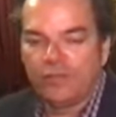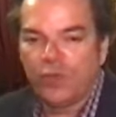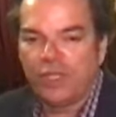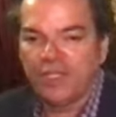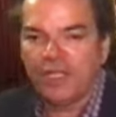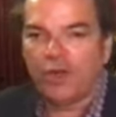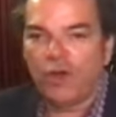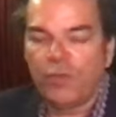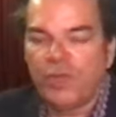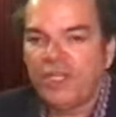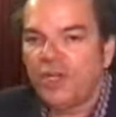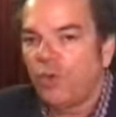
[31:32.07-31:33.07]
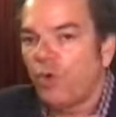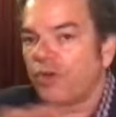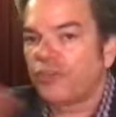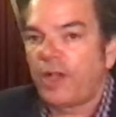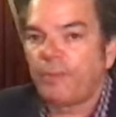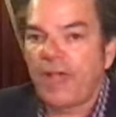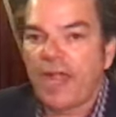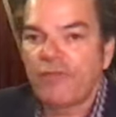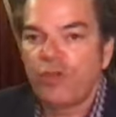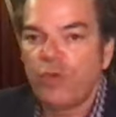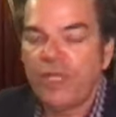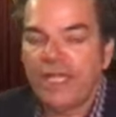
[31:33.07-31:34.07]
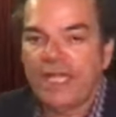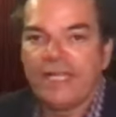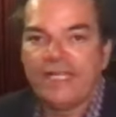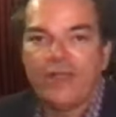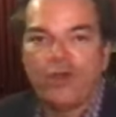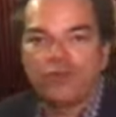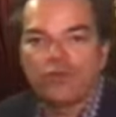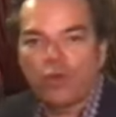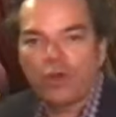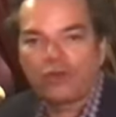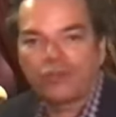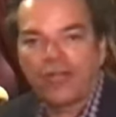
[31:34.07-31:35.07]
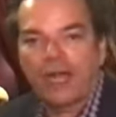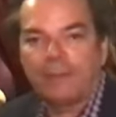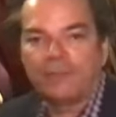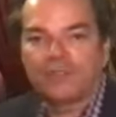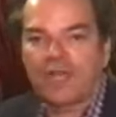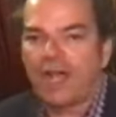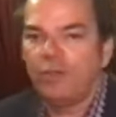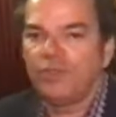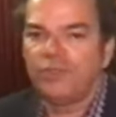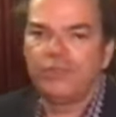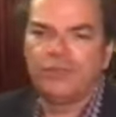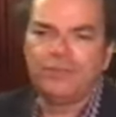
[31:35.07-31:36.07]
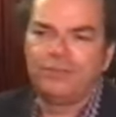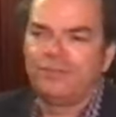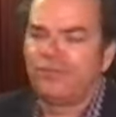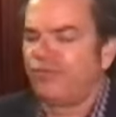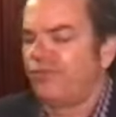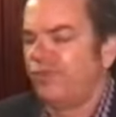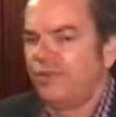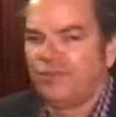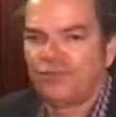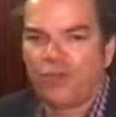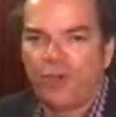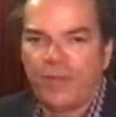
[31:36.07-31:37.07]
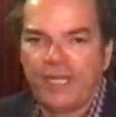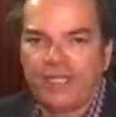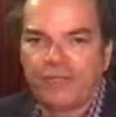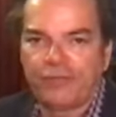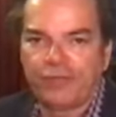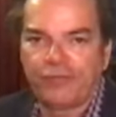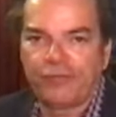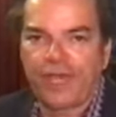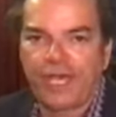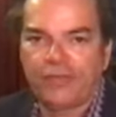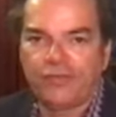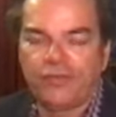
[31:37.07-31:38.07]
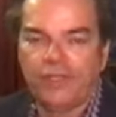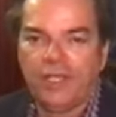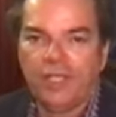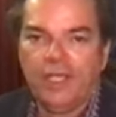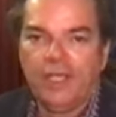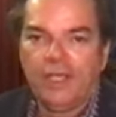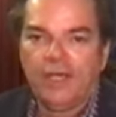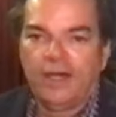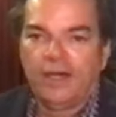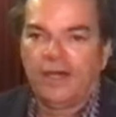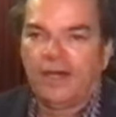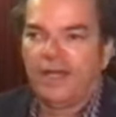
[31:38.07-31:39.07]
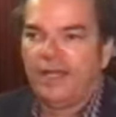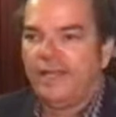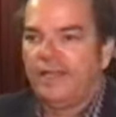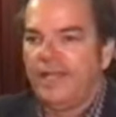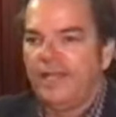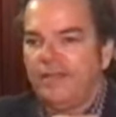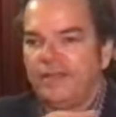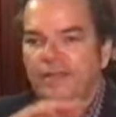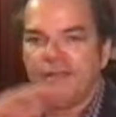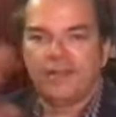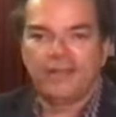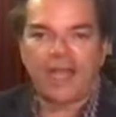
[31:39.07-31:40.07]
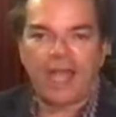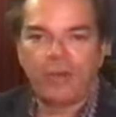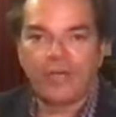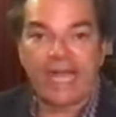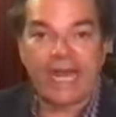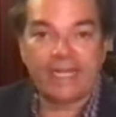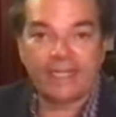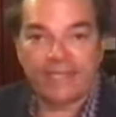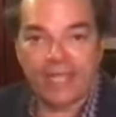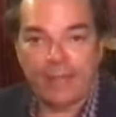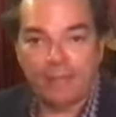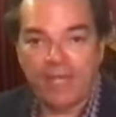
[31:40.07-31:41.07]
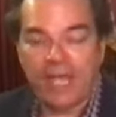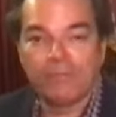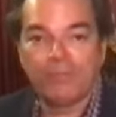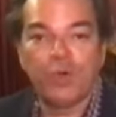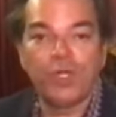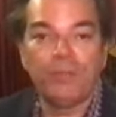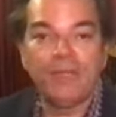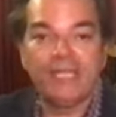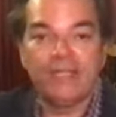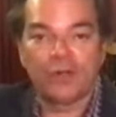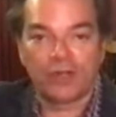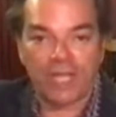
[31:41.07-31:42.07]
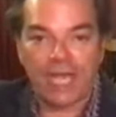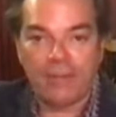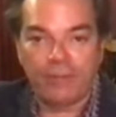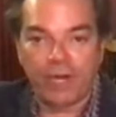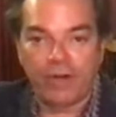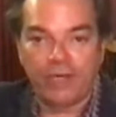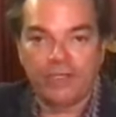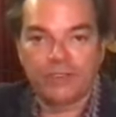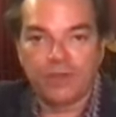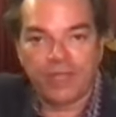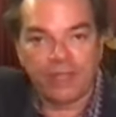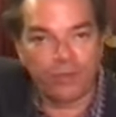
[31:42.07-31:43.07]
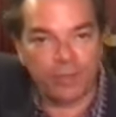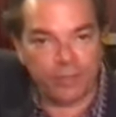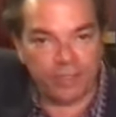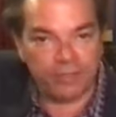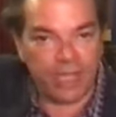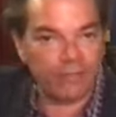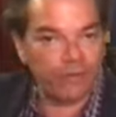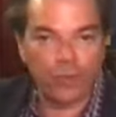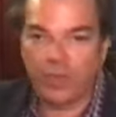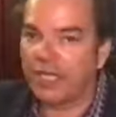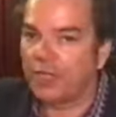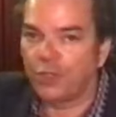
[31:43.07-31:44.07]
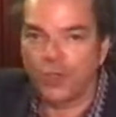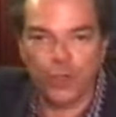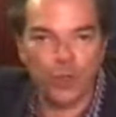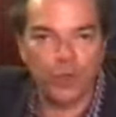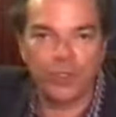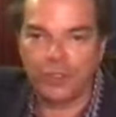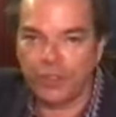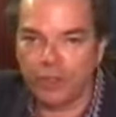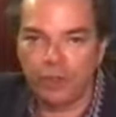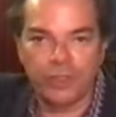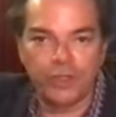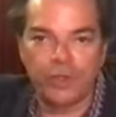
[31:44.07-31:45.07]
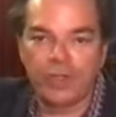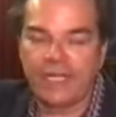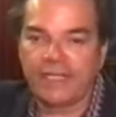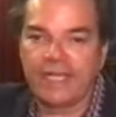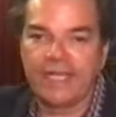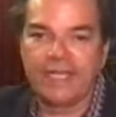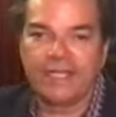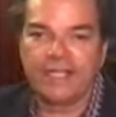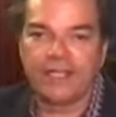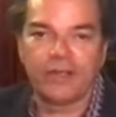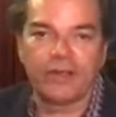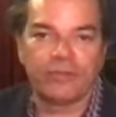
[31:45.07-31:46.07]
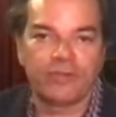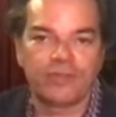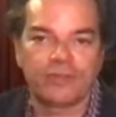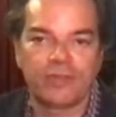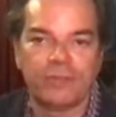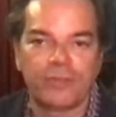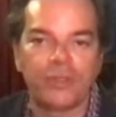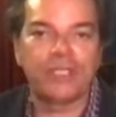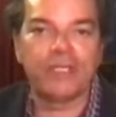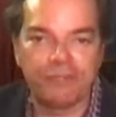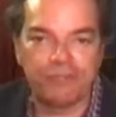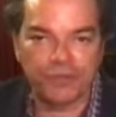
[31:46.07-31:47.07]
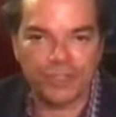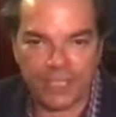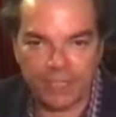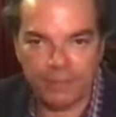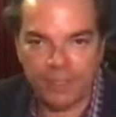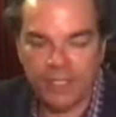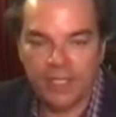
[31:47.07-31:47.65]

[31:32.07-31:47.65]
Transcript: we did all we did a workshop every week, and in those workshops, I would do so many different effects, uh, and then I would edit them and put them in their library, so they would be every week new and new and new. And at the end of the year, it was completely filled up.